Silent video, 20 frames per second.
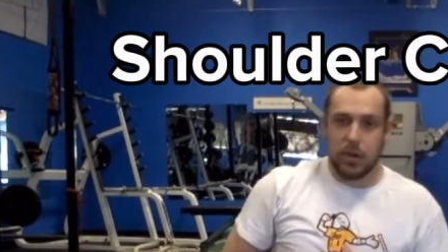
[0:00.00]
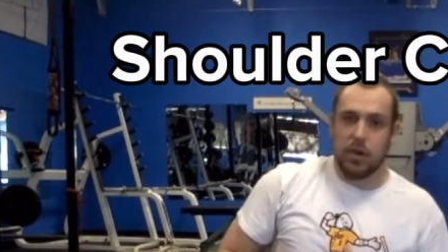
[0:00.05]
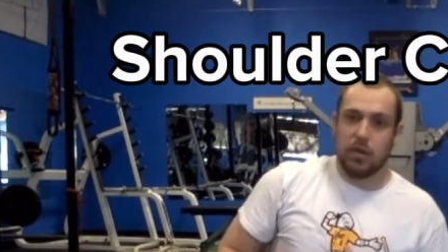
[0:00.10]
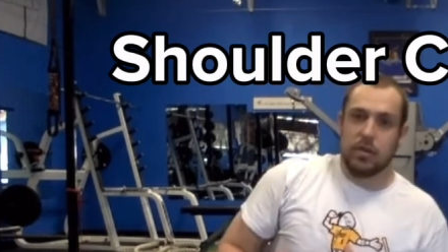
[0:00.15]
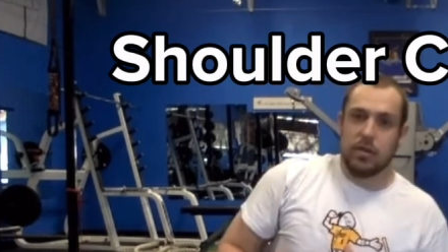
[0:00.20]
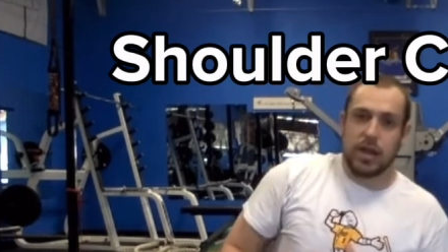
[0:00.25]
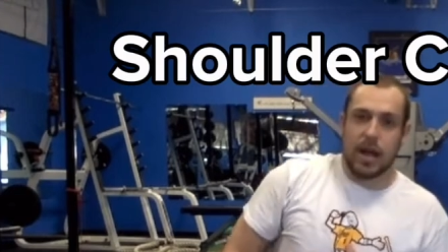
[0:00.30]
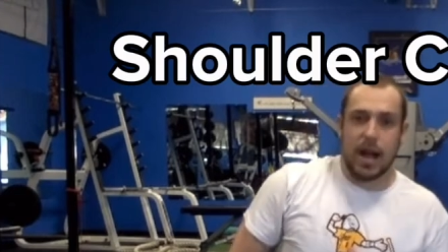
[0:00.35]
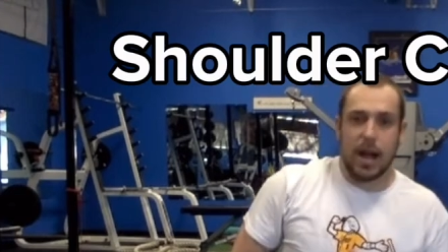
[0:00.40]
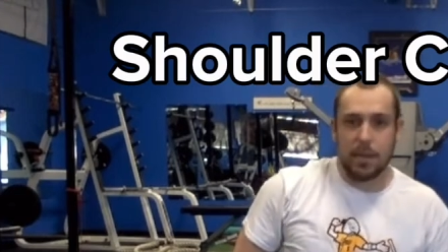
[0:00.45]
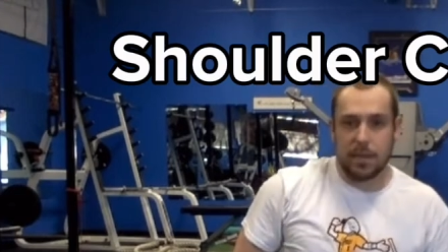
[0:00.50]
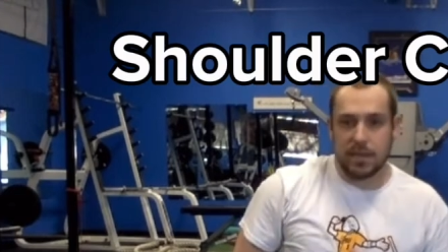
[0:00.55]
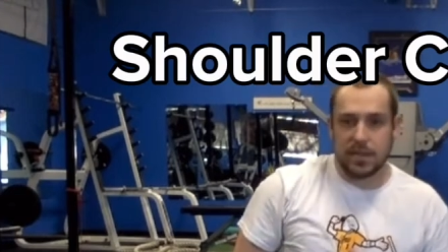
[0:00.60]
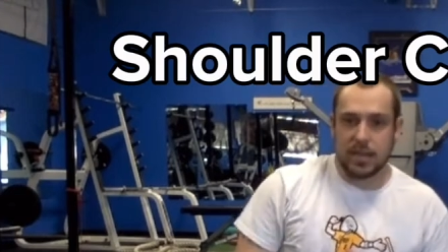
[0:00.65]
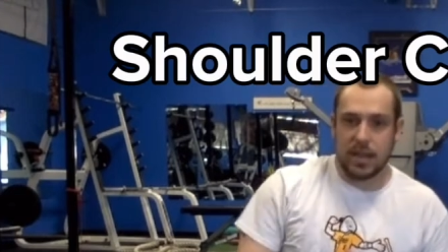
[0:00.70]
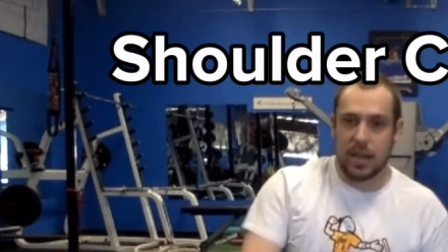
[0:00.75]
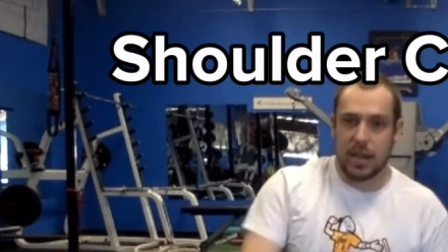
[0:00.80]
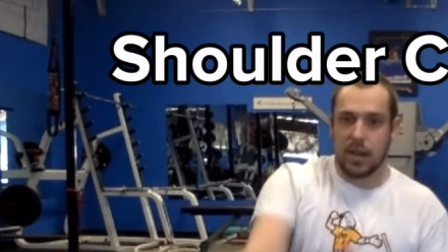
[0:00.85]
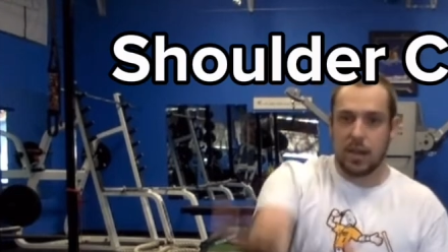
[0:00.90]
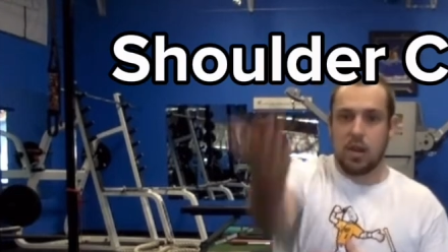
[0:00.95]
We don't
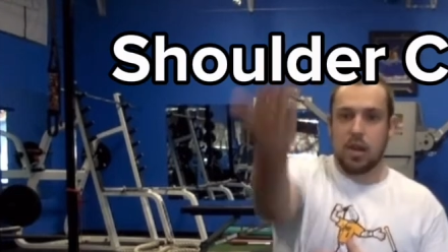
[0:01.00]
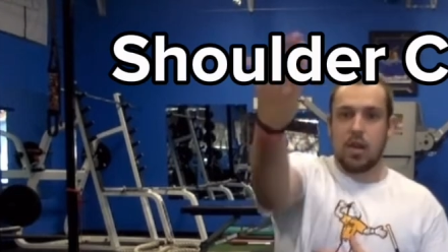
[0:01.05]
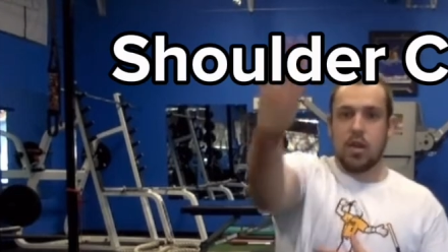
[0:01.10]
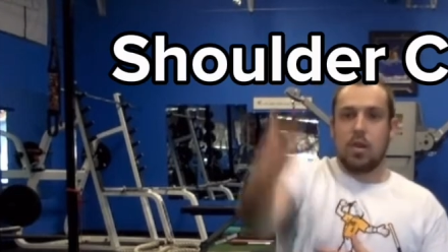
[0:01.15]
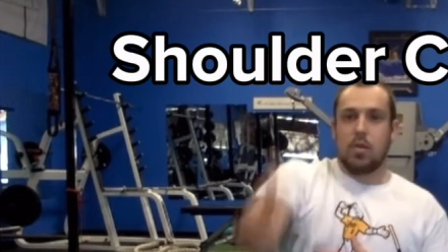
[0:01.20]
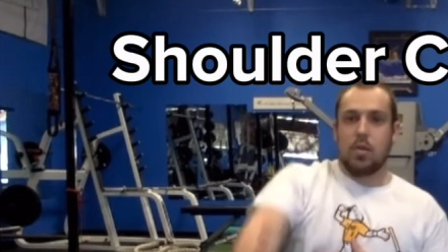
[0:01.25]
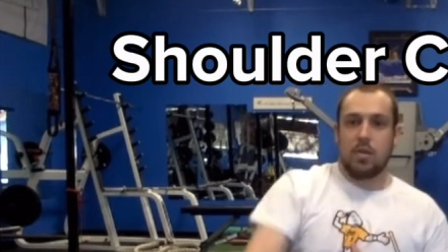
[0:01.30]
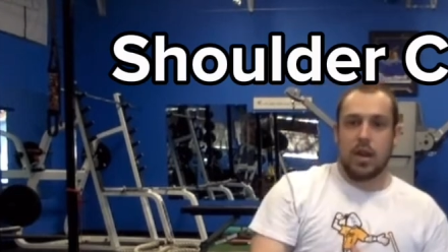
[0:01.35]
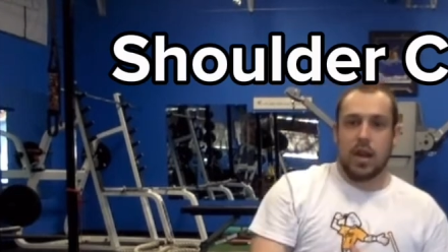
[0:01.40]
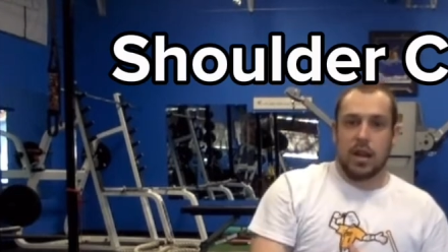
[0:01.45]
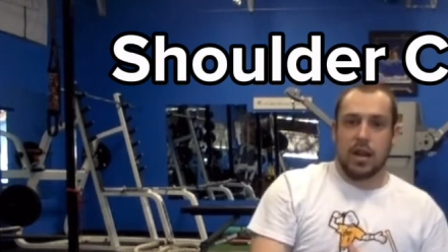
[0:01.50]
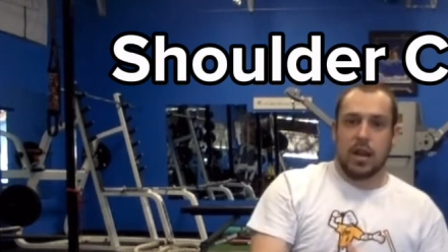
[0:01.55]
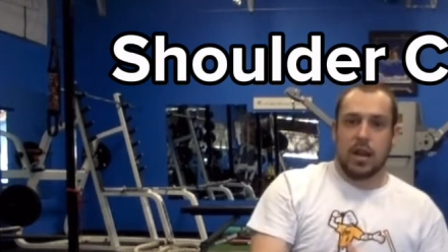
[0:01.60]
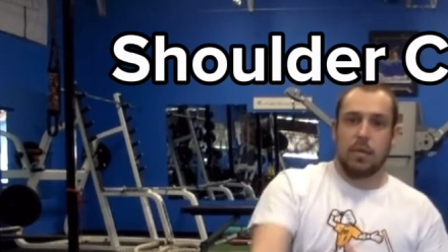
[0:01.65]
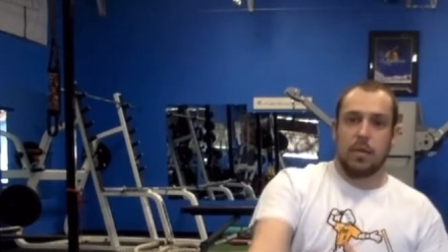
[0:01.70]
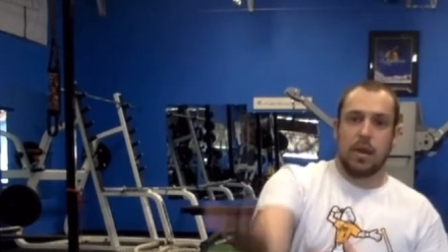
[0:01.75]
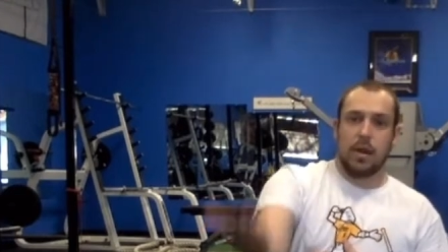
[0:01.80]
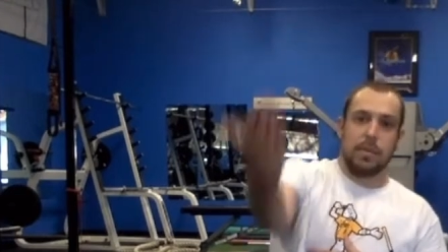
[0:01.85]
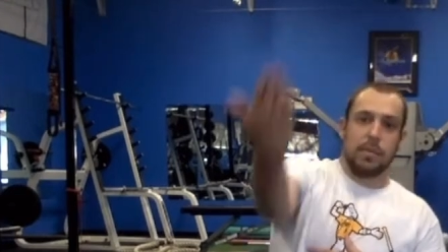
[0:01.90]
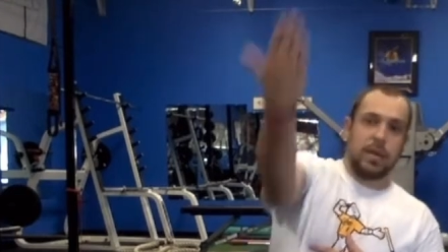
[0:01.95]
compensate. We're not
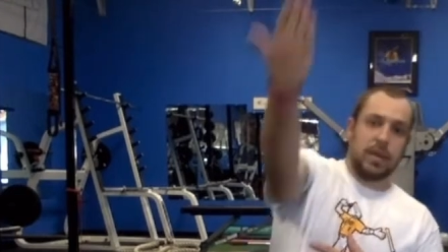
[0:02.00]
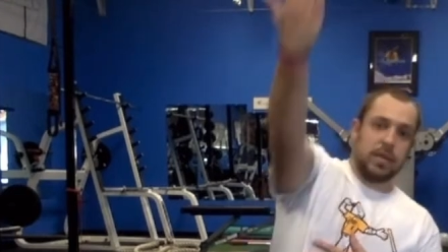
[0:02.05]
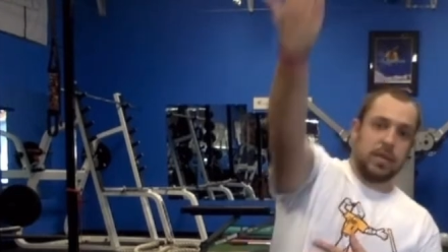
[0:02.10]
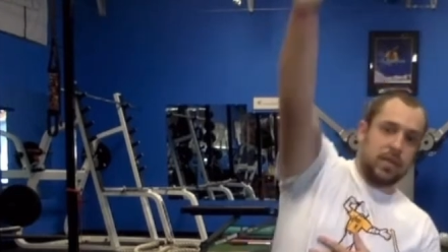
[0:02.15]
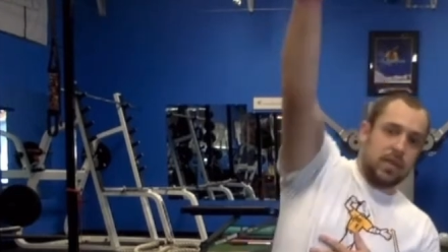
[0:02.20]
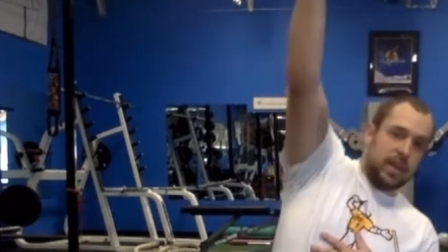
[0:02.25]
coming up like this.